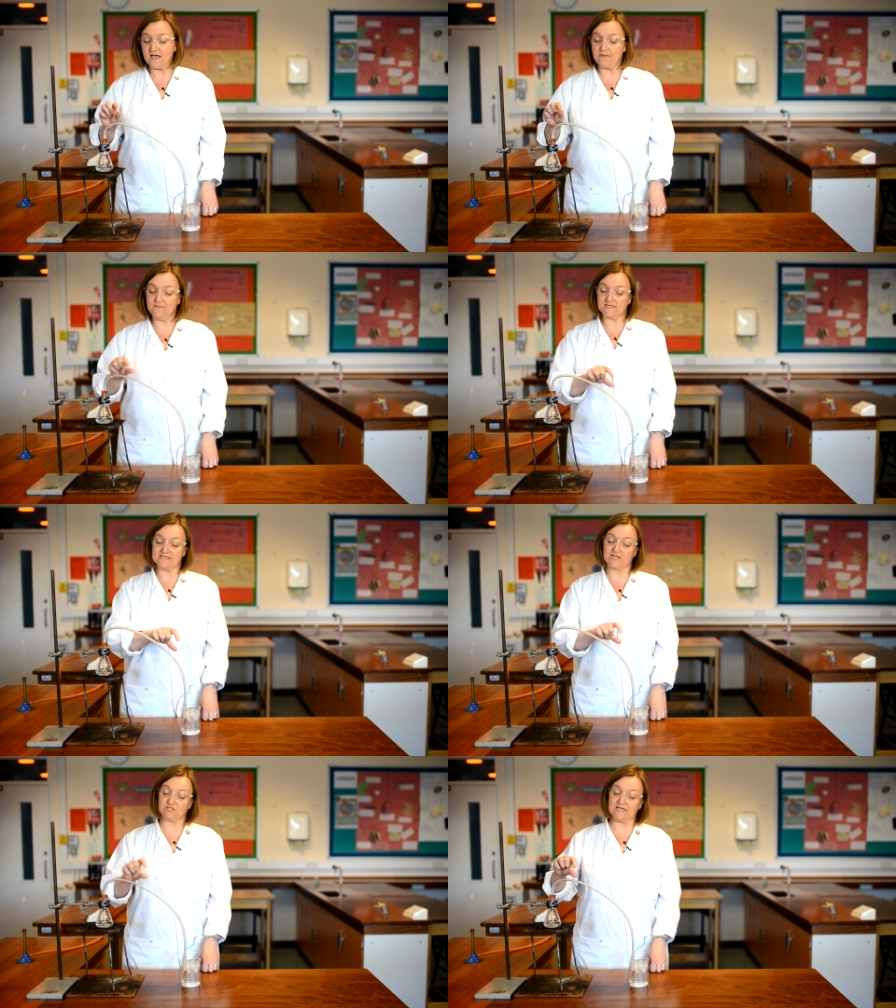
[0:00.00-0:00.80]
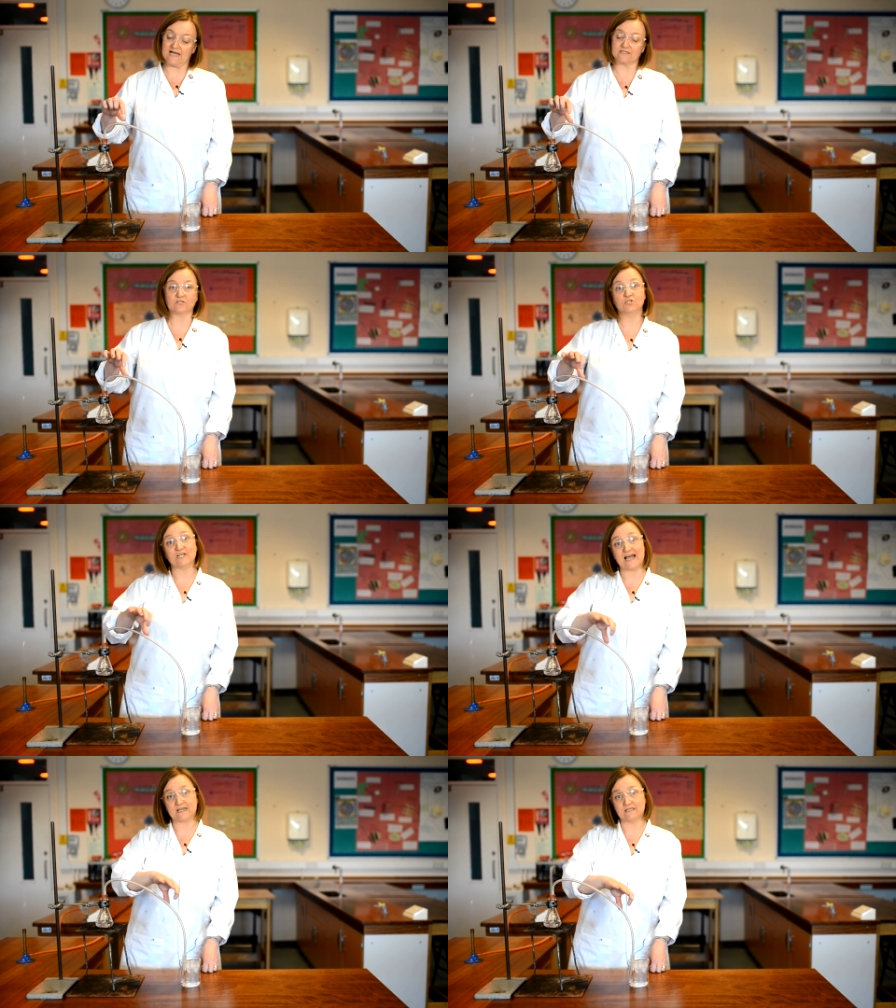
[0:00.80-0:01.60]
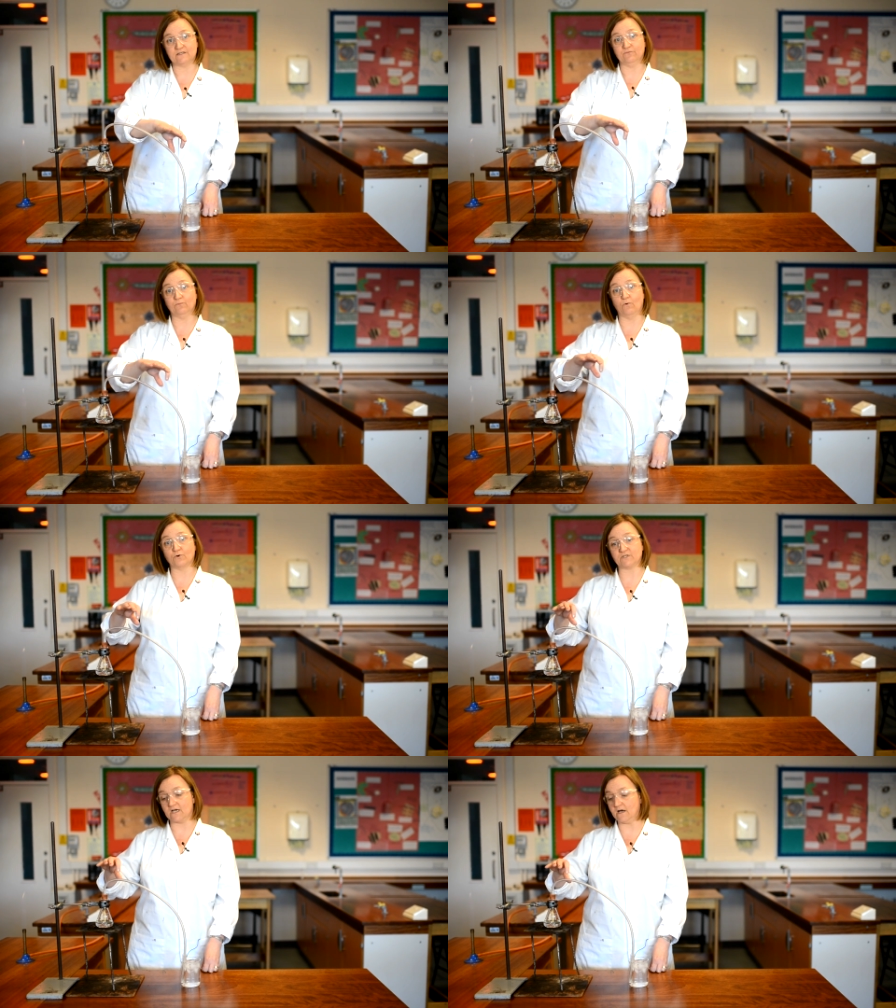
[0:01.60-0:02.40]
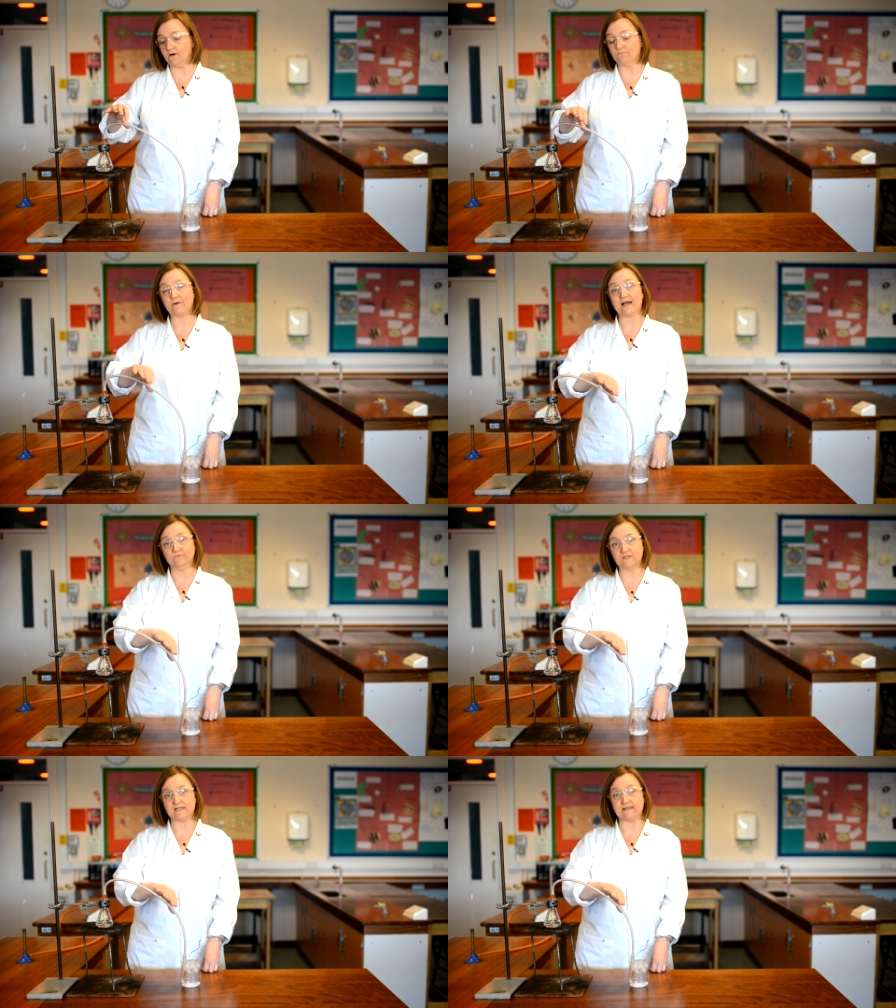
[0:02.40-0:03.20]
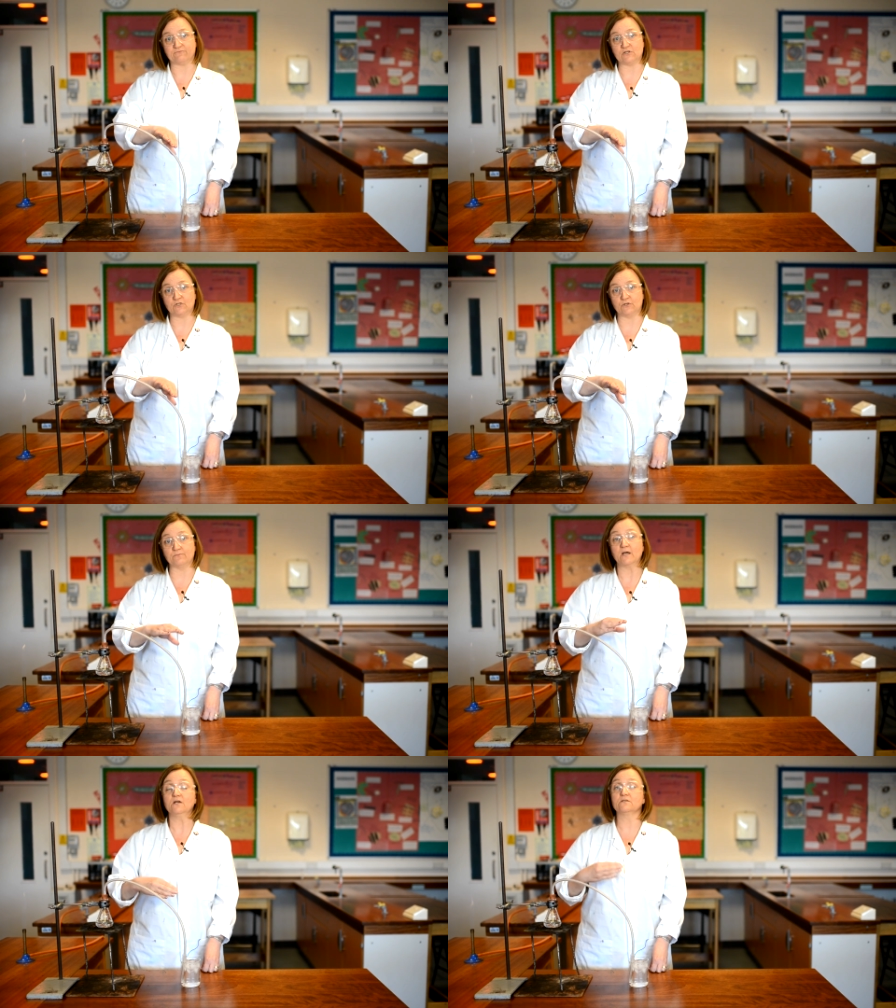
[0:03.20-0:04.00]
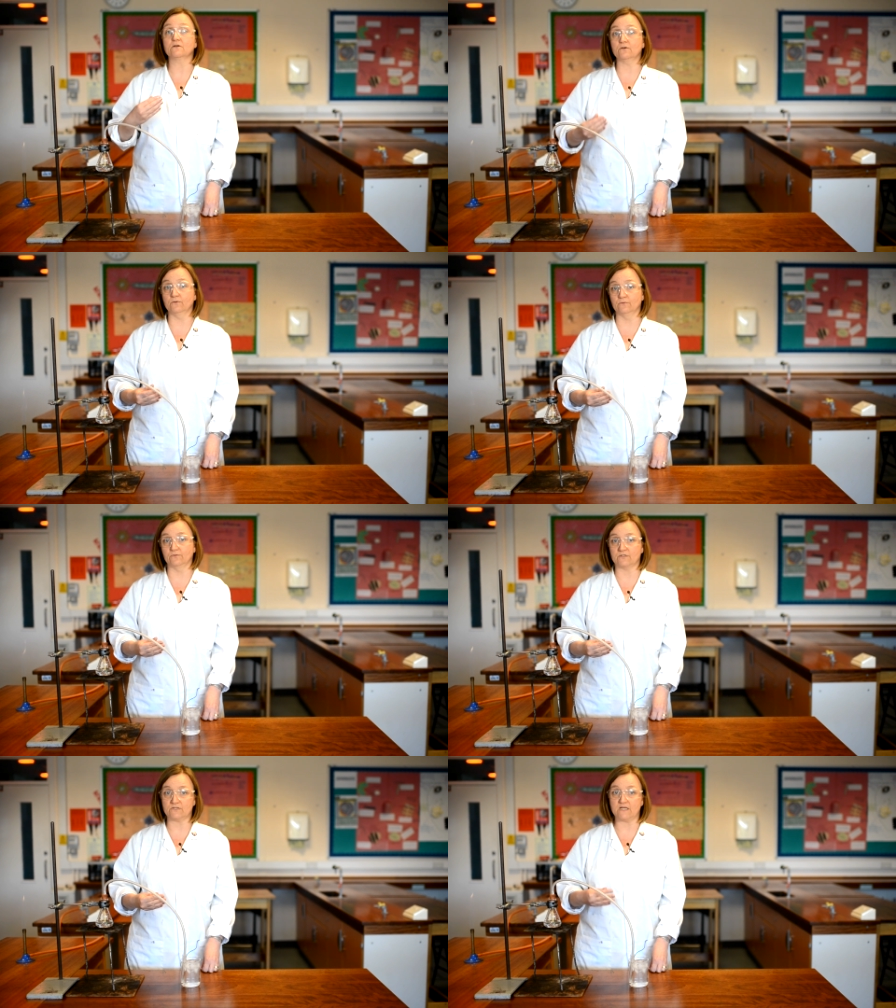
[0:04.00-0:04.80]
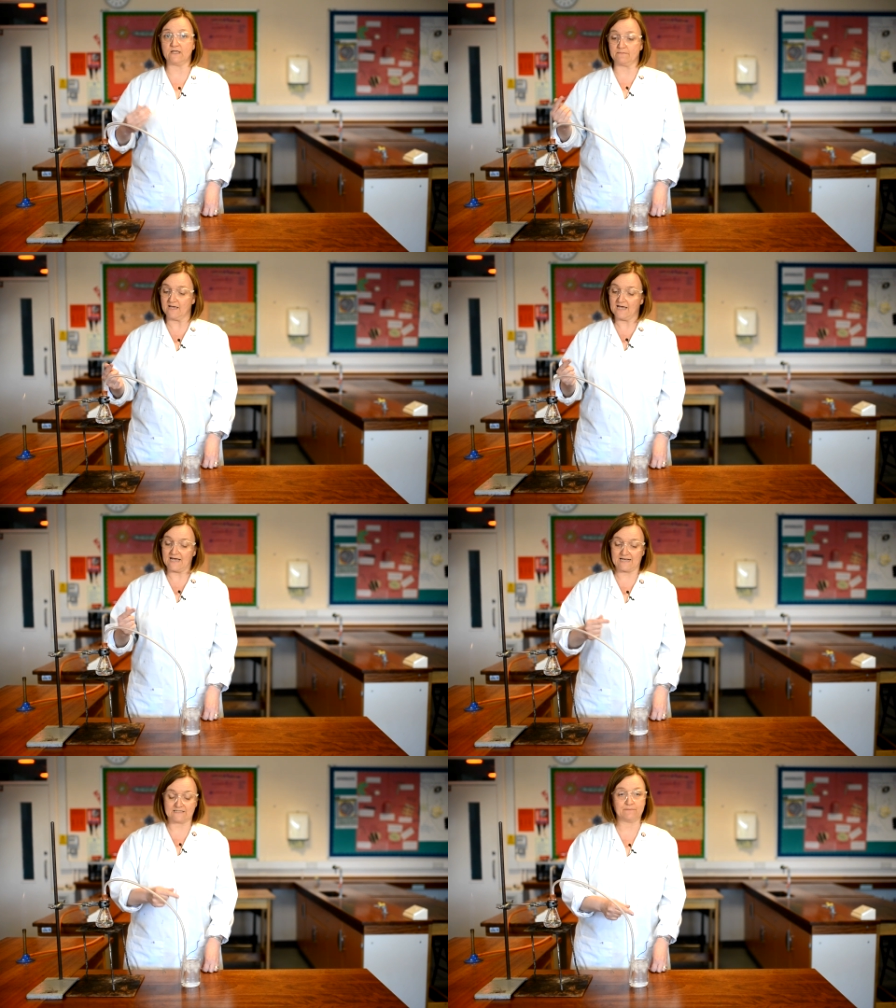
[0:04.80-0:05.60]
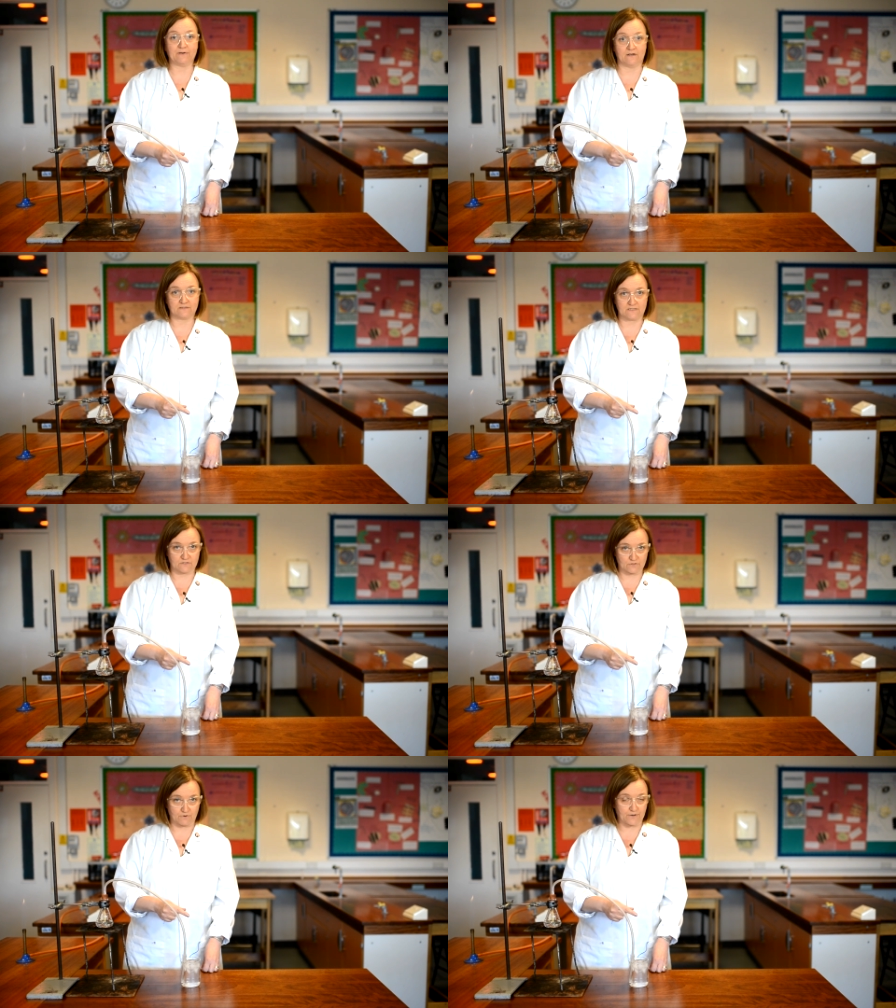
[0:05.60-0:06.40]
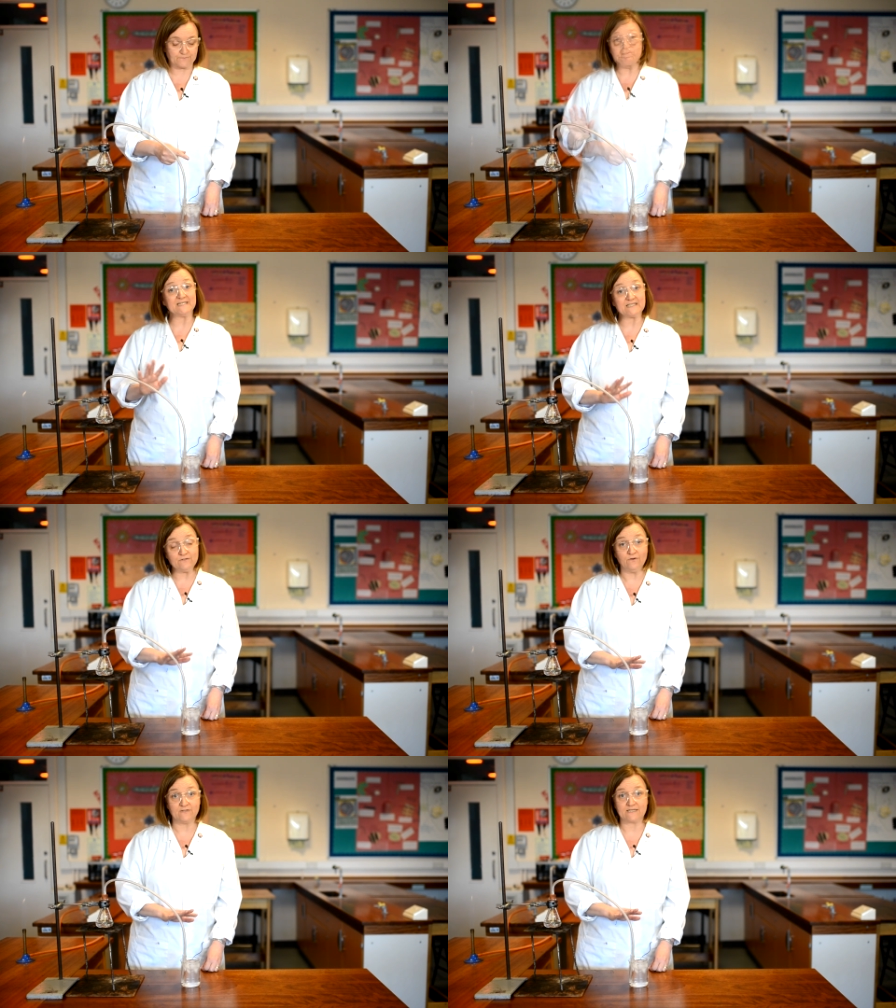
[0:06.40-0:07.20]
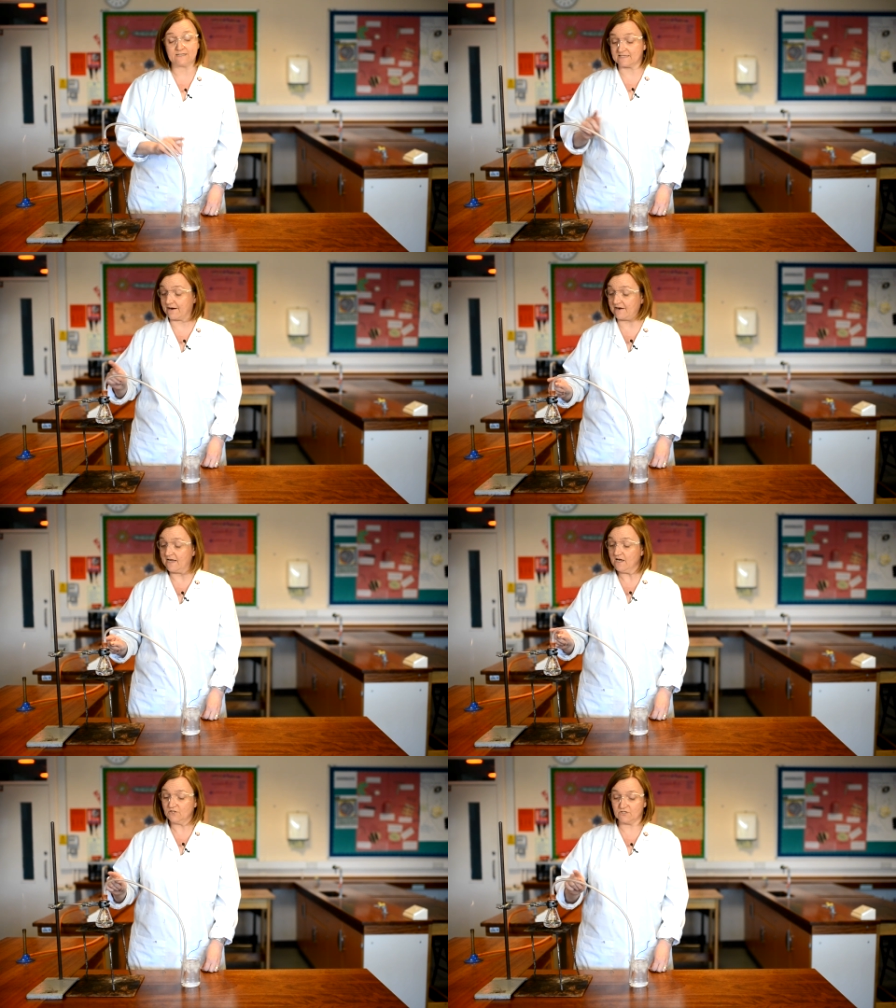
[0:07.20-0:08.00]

And this actually has a jacket of water around the delivery tube to cool the steam as it passes through. But it's not necessary.